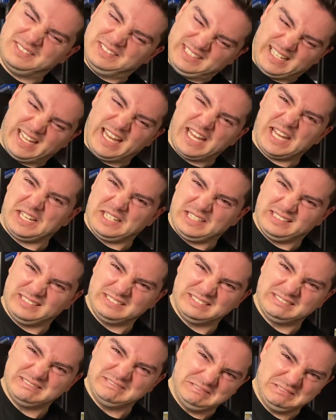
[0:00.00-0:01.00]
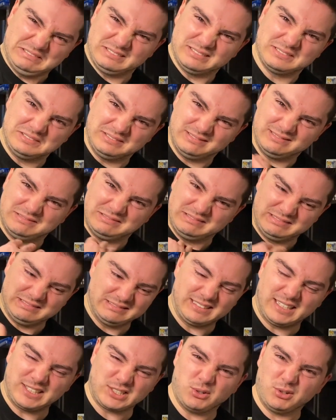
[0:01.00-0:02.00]
Okay.
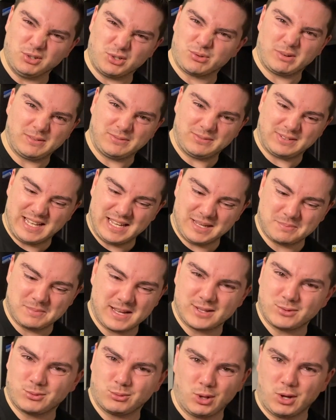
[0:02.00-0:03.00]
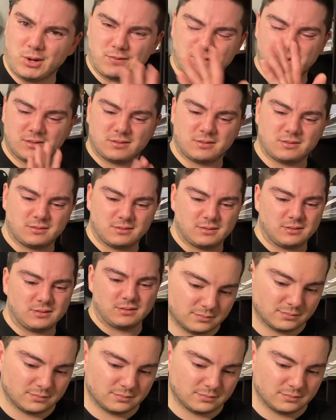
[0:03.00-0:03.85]
I told you, red flag man all over.